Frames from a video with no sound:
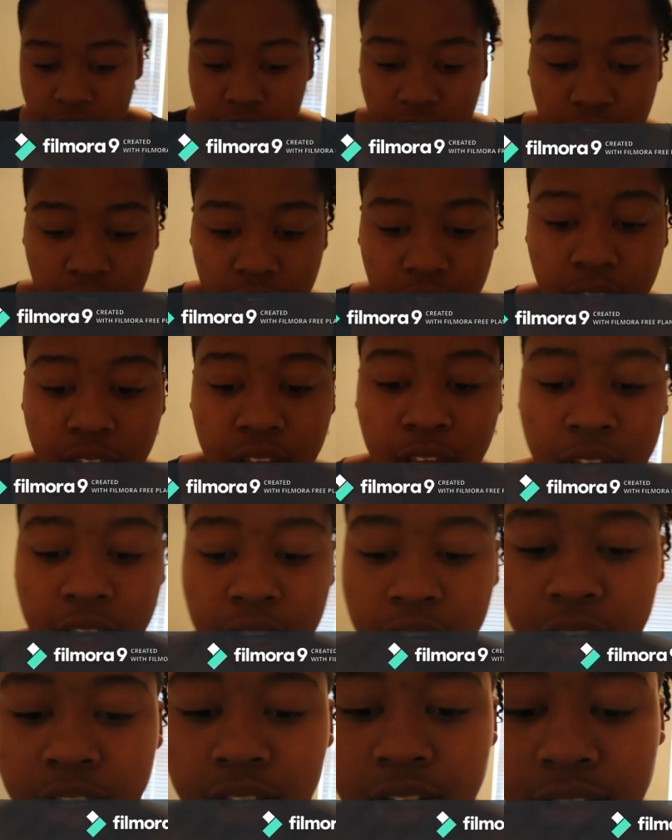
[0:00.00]
with it
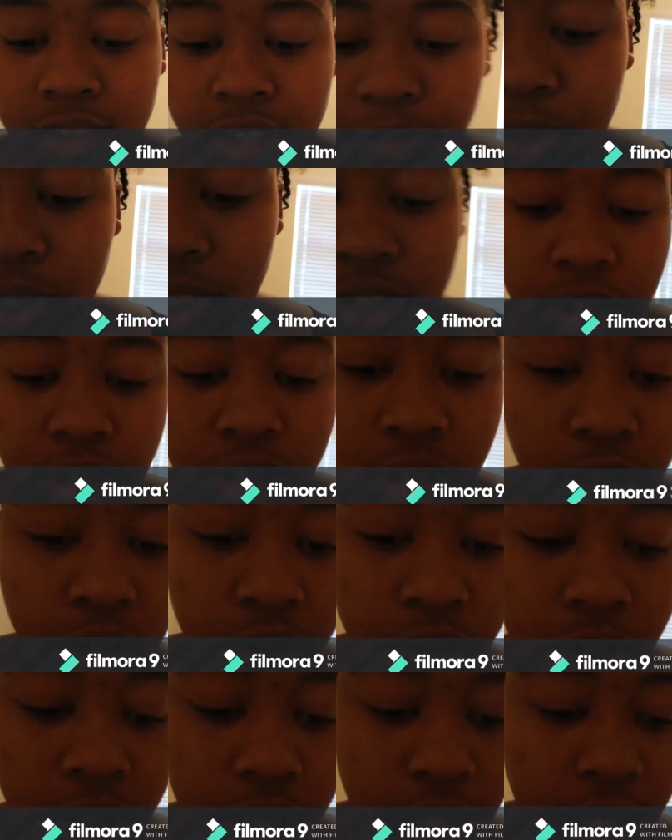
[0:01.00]
is, let me
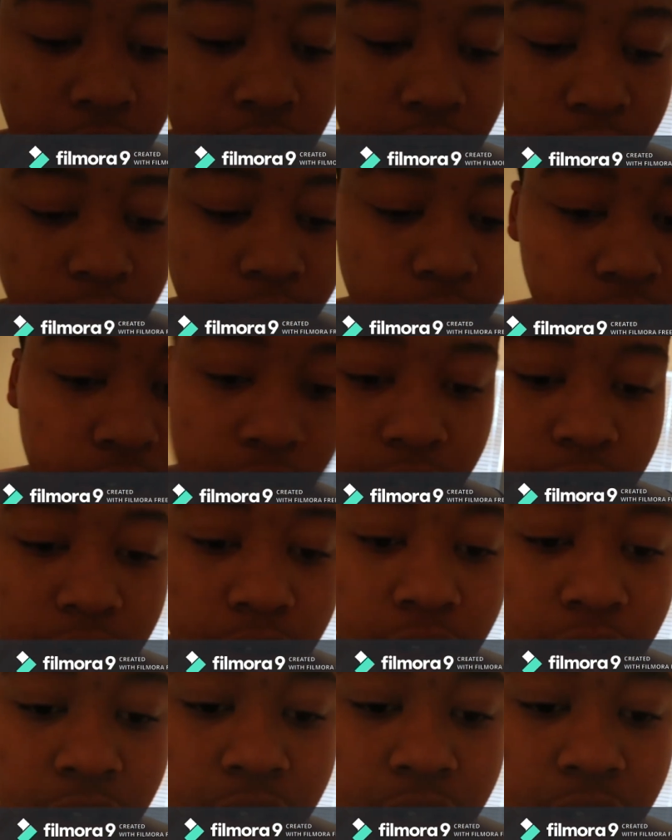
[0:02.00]
lower the camera down